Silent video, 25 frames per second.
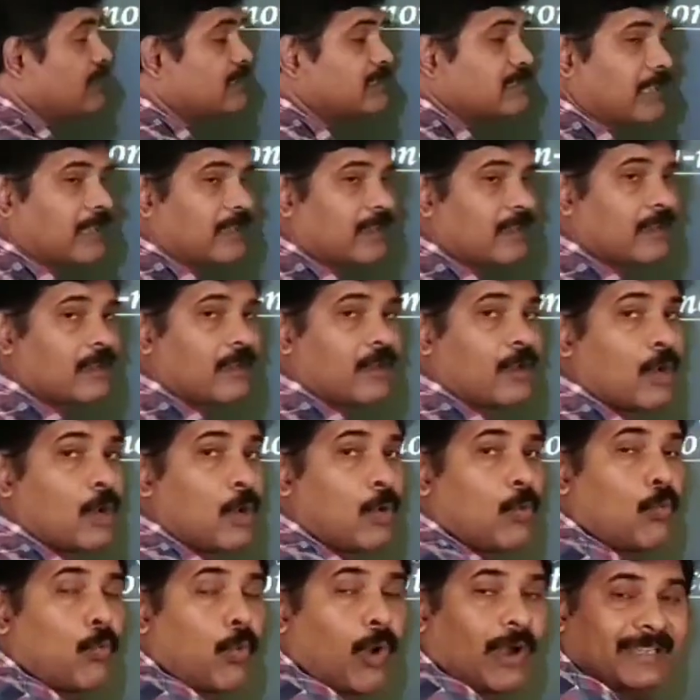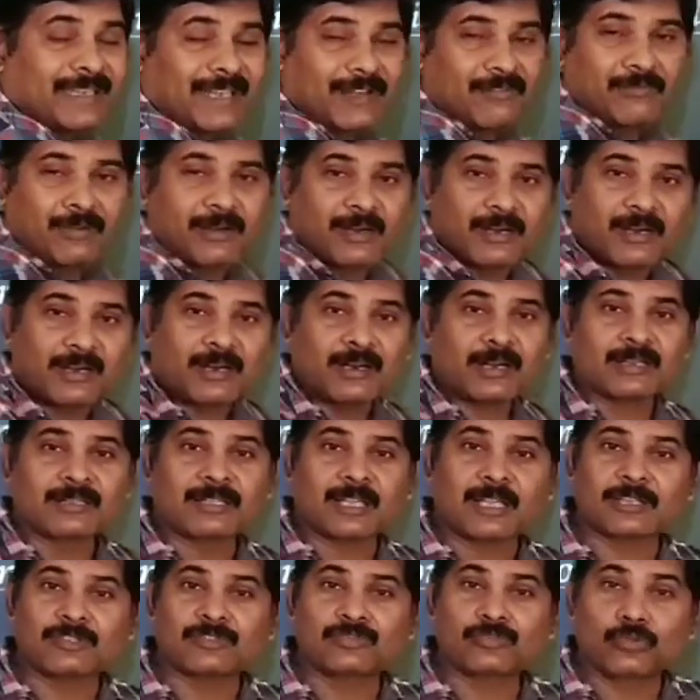reason, whatever
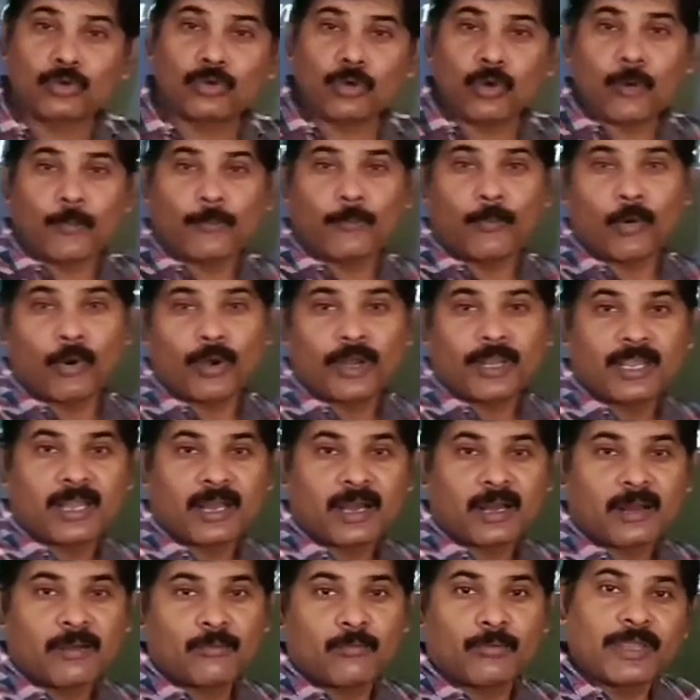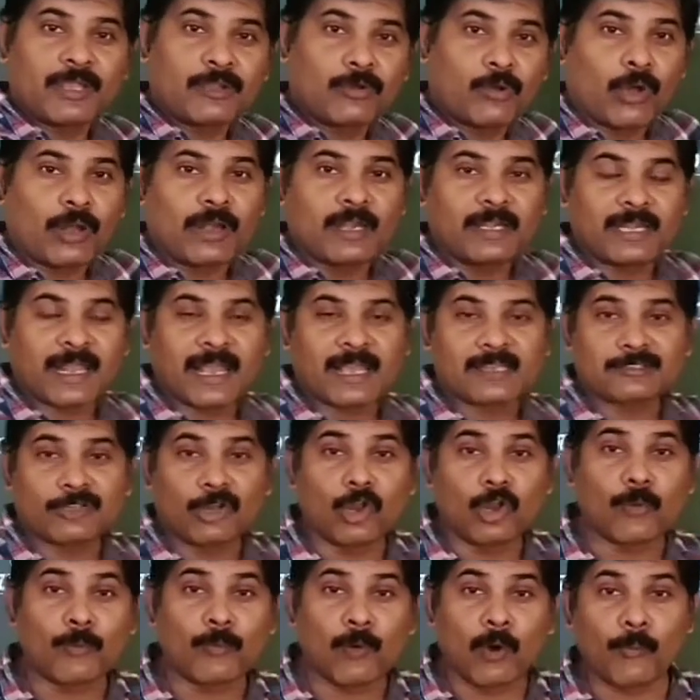the pseudopodia, we call it as
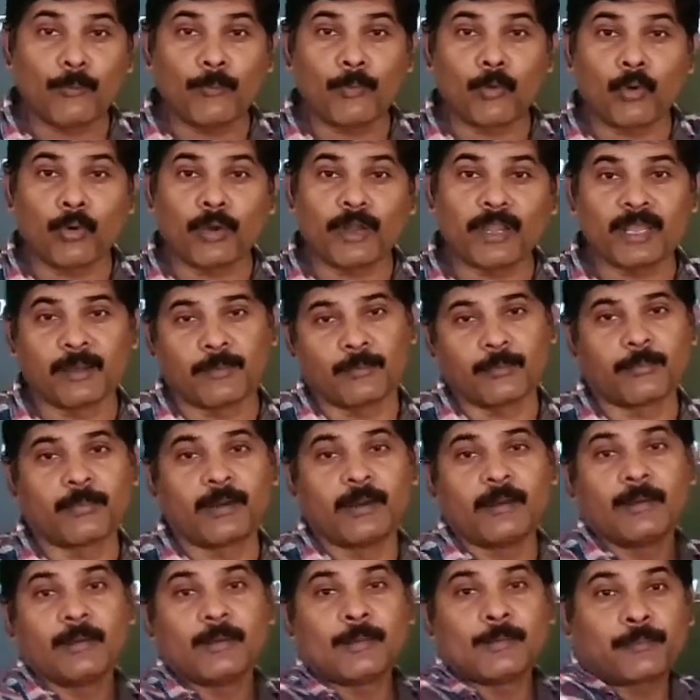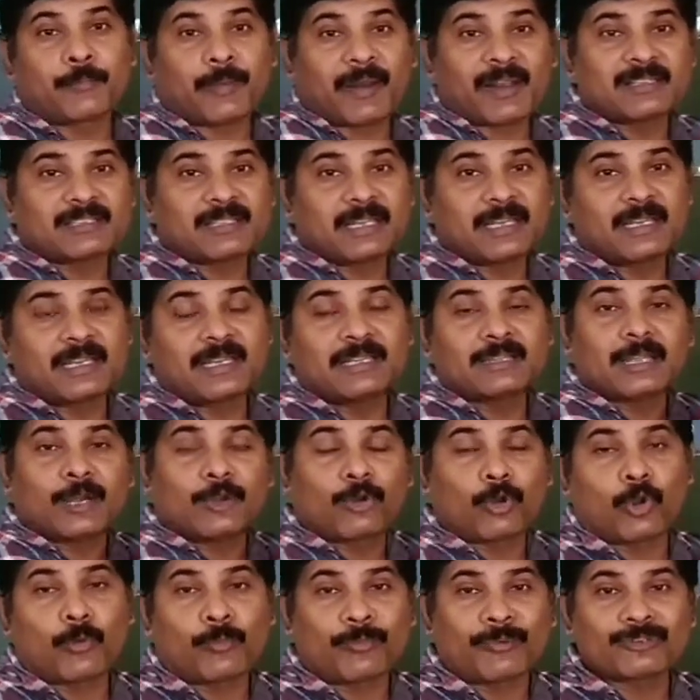lobopodium, present in the
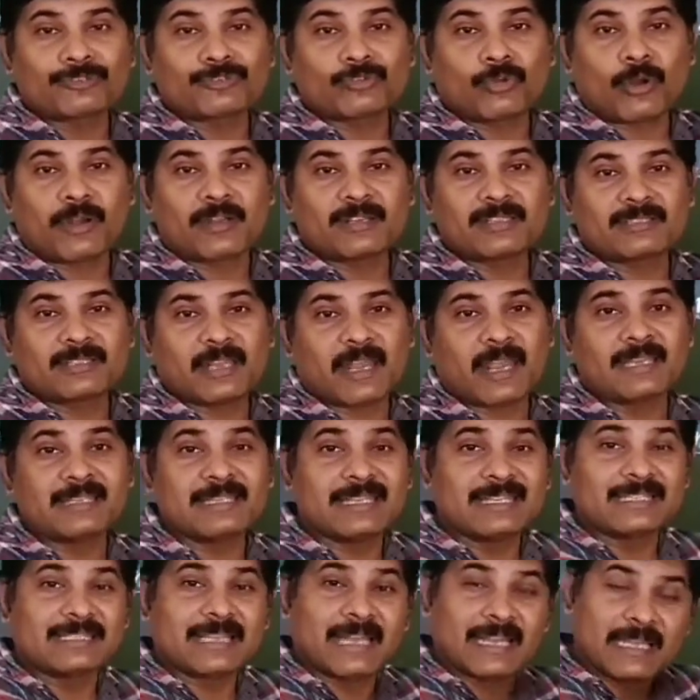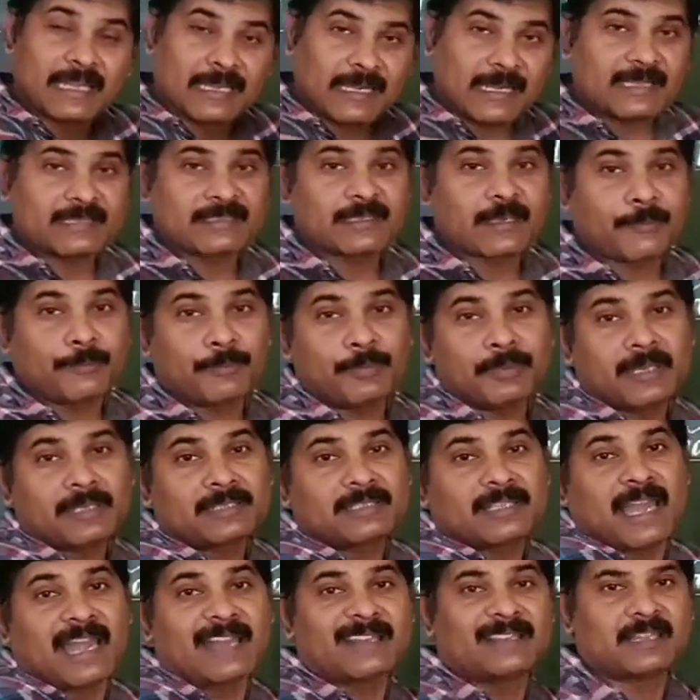tropozoite stage is
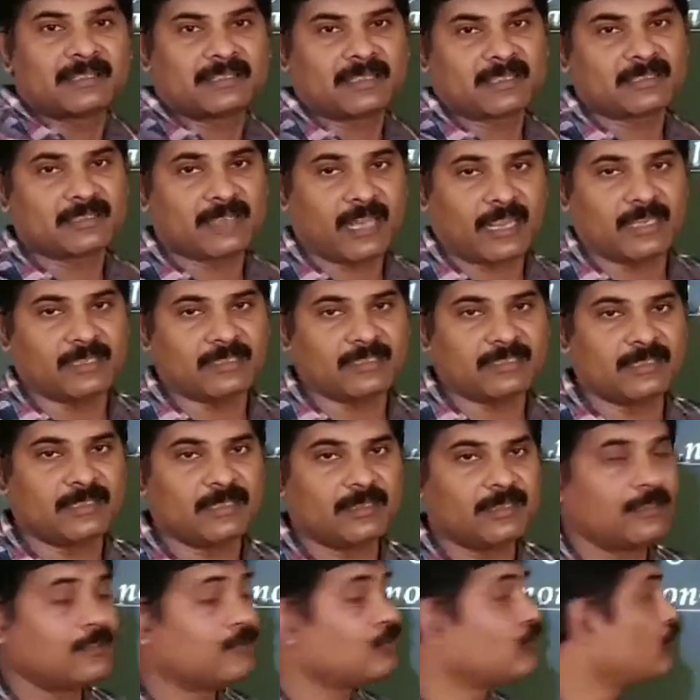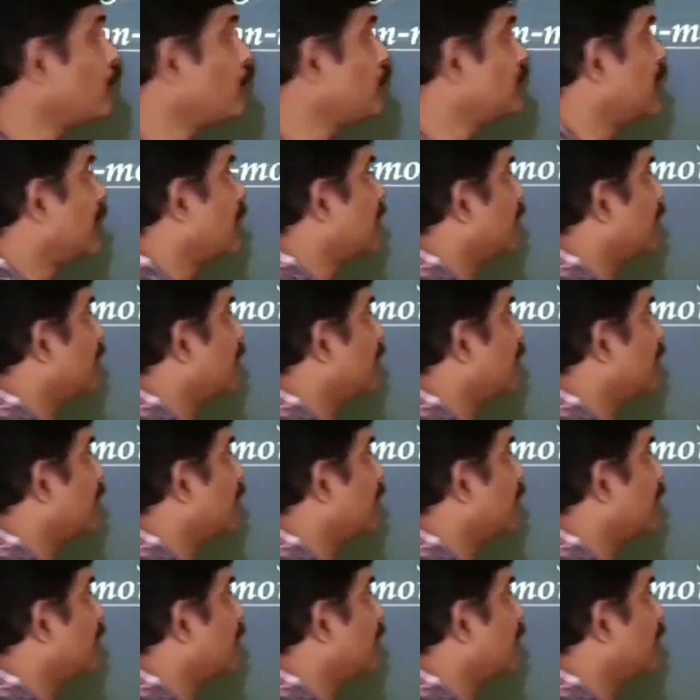disappears at this stage. So